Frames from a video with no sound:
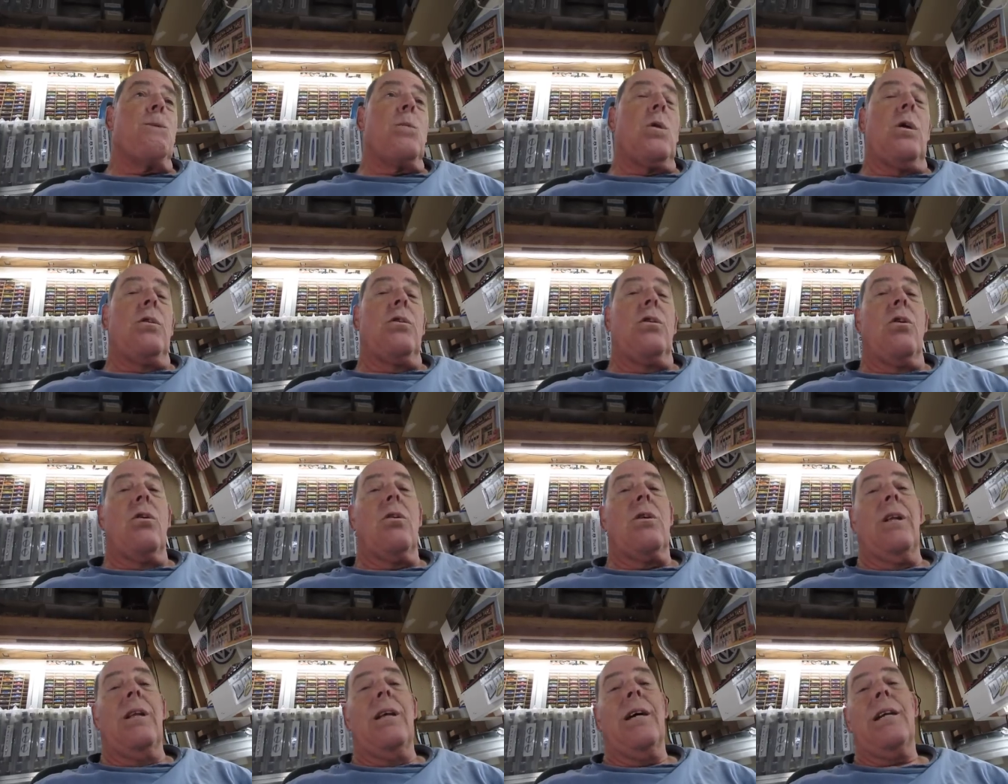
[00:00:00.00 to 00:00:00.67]

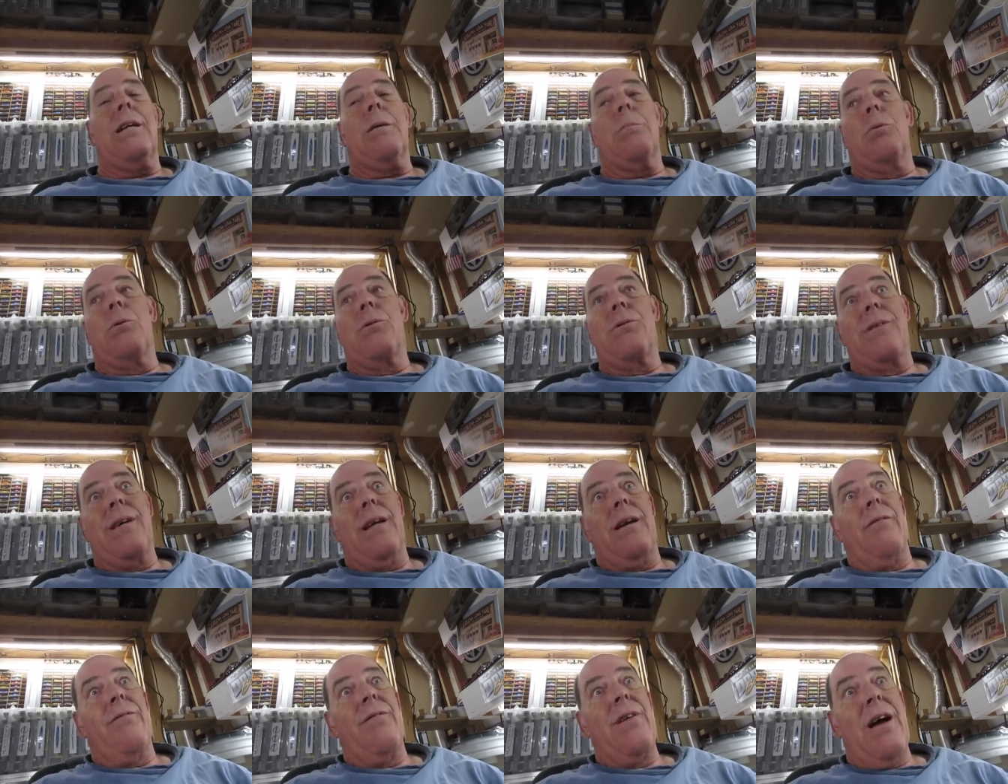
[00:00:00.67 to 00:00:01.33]
adult collectibles
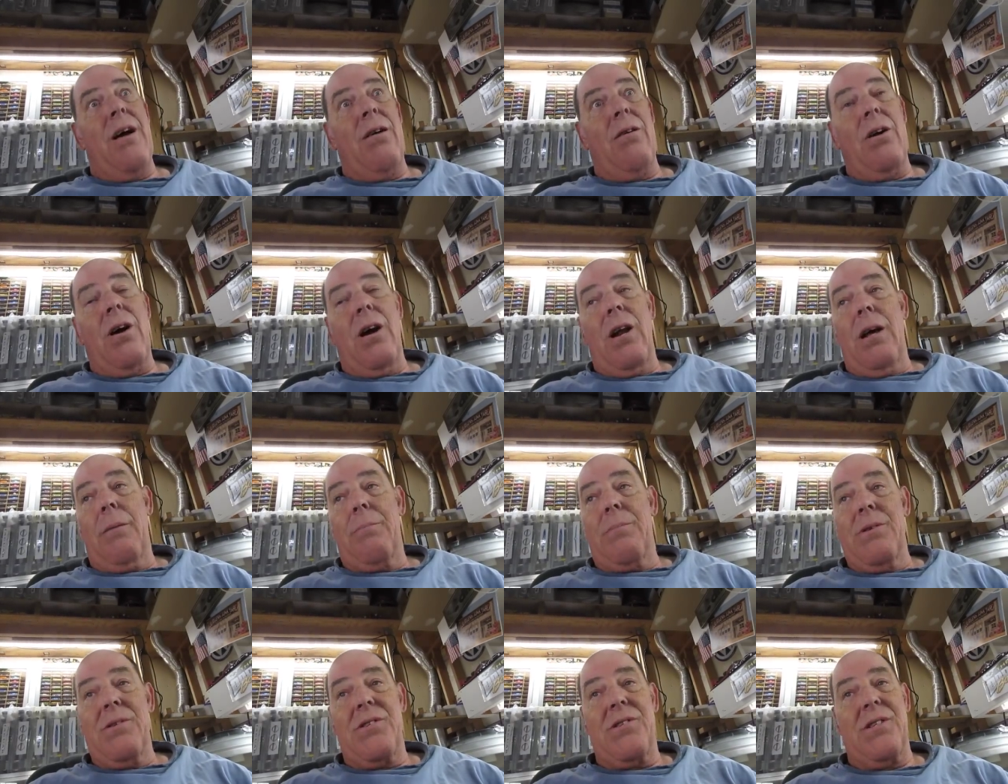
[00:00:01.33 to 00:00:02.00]
that have now gone
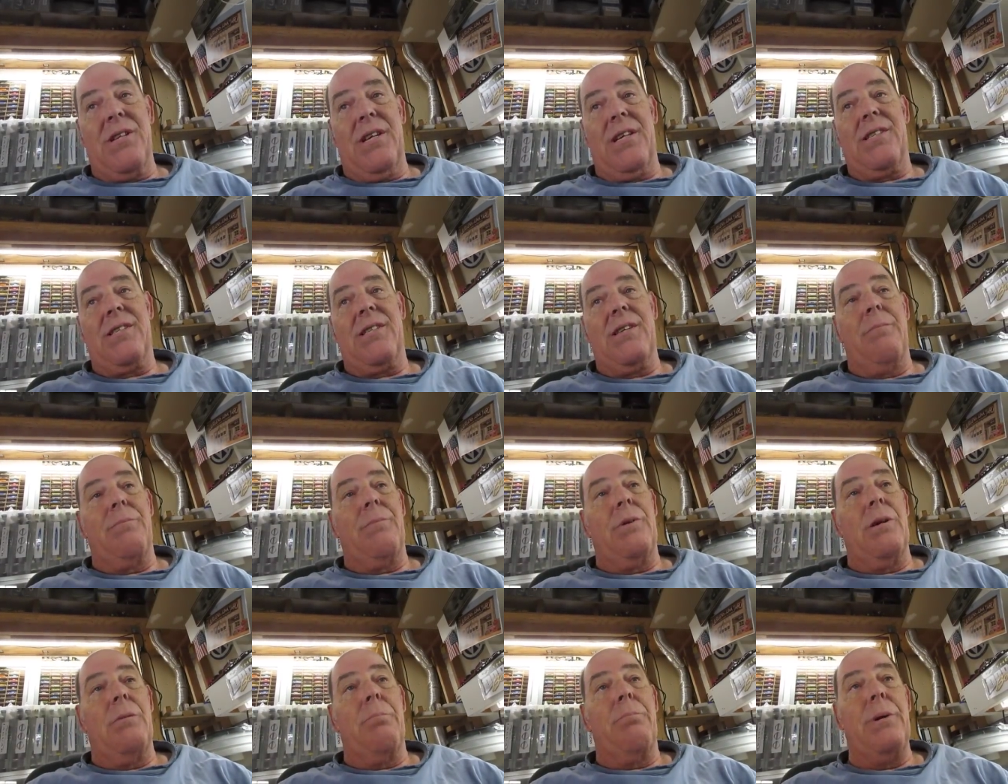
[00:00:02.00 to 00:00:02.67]
up to six
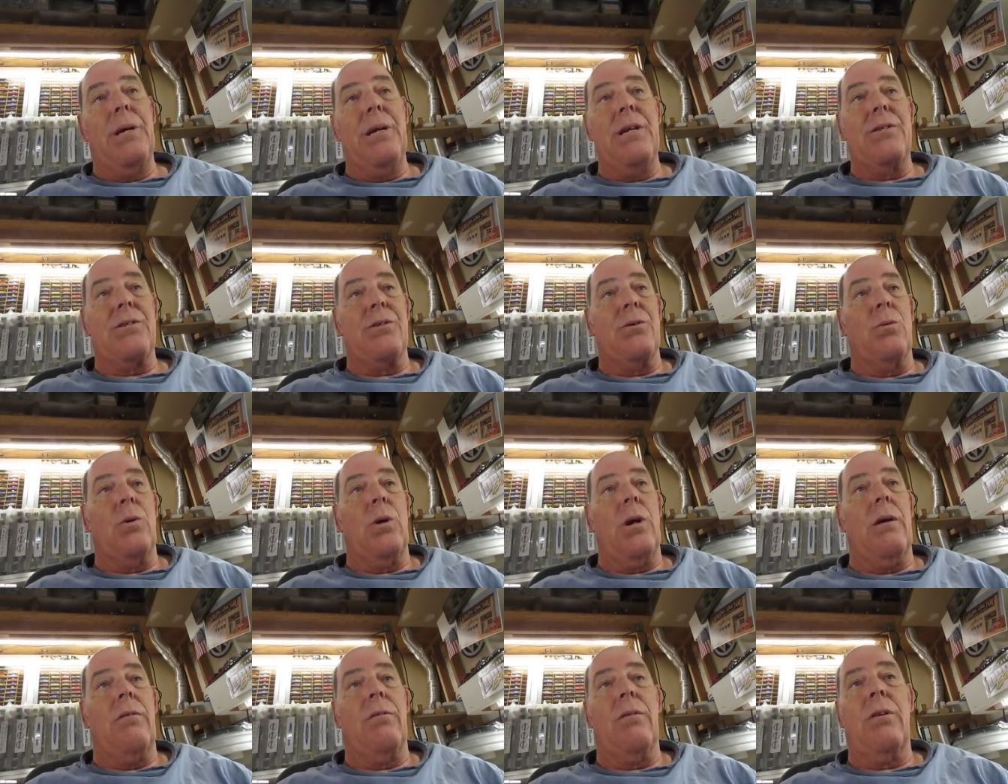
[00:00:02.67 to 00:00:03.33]
something a piece or
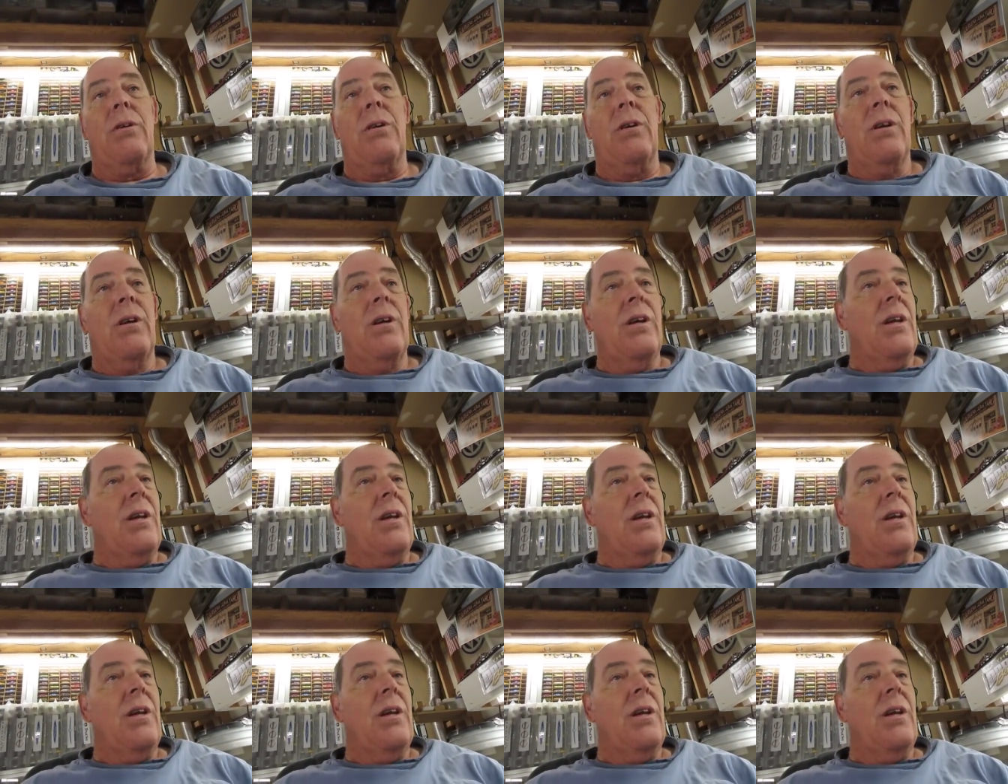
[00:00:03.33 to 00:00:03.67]
whatever.